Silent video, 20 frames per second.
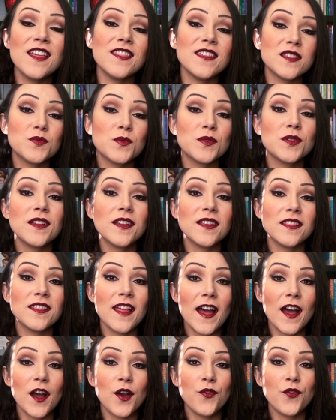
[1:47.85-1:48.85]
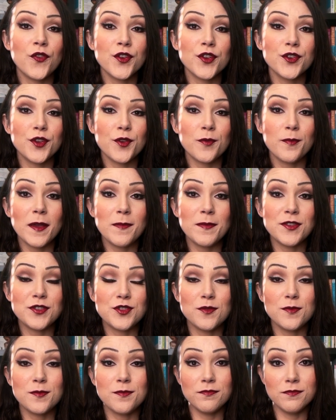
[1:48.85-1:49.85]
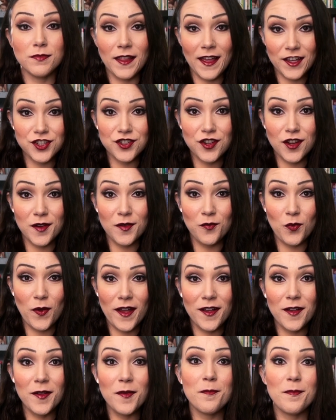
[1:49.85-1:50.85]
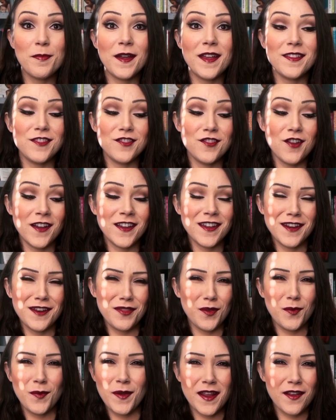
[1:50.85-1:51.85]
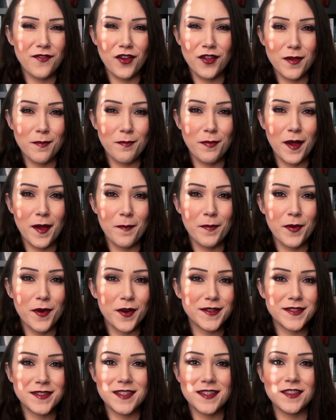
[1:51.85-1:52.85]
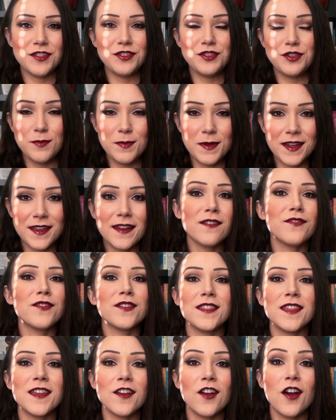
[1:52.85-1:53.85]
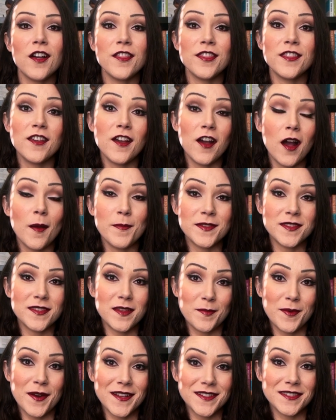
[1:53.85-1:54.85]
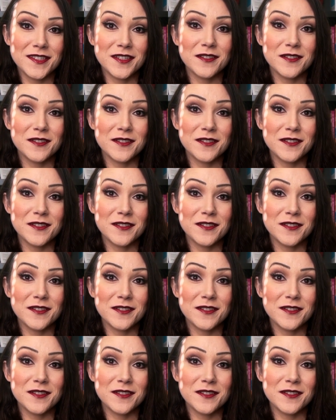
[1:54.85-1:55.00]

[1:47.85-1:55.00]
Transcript: This will allow for your baby to latch on well, but not get in the way of all the pump parts and the tubing and everything on the opposite breast.